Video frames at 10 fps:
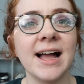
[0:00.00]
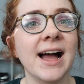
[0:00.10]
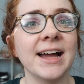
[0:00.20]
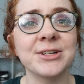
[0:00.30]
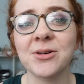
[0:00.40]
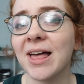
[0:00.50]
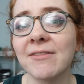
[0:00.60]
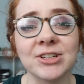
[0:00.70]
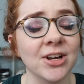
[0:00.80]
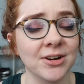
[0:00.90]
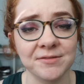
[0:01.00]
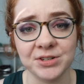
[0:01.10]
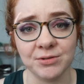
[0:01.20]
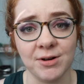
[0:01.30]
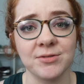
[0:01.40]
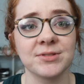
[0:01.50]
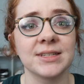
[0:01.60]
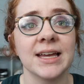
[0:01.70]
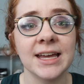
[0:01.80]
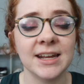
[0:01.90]
I don't have a ton of
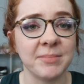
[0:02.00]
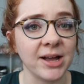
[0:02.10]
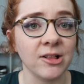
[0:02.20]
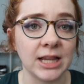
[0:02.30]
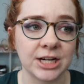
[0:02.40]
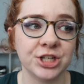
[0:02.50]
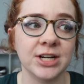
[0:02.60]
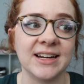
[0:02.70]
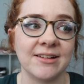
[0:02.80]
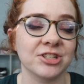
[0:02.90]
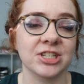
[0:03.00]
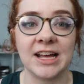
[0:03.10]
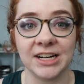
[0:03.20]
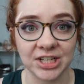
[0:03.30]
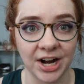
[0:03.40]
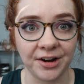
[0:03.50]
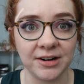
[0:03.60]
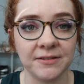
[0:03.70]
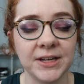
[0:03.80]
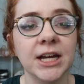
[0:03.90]
duos in my collection, and I was just kind of tired
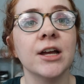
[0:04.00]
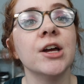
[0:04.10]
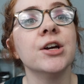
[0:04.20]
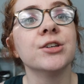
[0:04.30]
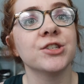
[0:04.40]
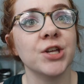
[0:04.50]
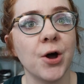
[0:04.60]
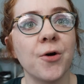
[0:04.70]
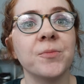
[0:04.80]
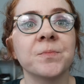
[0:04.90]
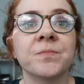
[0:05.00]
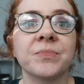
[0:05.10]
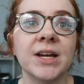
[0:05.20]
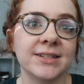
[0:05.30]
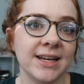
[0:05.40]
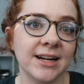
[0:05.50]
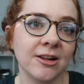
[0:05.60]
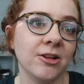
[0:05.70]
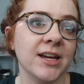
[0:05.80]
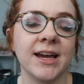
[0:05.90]
of it. So I decided
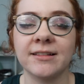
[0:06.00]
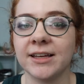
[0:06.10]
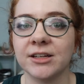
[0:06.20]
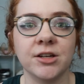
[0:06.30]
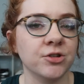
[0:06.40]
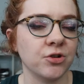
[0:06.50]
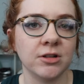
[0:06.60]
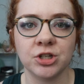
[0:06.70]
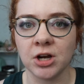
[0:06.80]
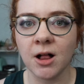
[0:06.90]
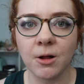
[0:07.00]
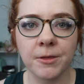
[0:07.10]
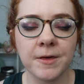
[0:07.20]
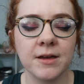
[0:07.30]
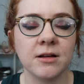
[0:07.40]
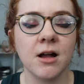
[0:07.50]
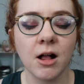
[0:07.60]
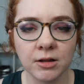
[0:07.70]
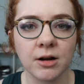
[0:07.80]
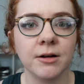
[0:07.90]
to look at astrology
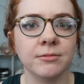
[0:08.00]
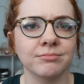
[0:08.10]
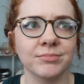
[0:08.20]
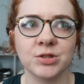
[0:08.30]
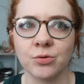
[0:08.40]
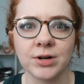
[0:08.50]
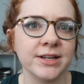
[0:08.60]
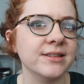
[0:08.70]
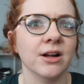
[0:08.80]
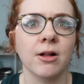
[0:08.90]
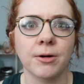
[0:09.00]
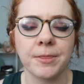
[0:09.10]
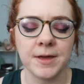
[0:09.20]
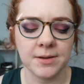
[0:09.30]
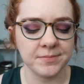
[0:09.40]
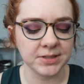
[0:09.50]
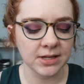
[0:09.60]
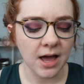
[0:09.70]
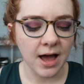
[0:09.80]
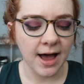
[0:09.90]
color stories and color themes.
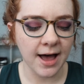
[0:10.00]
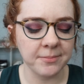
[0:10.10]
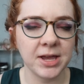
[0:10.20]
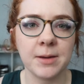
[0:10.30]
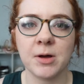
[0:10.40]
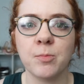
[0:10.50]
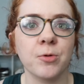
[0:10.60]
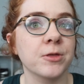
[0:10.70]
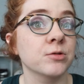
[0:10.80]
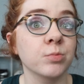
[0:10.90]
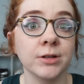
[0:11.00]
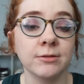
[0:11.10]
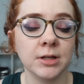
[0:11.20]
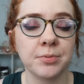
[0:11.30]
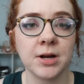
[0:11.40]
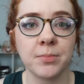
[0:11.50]
Came up with this really pretty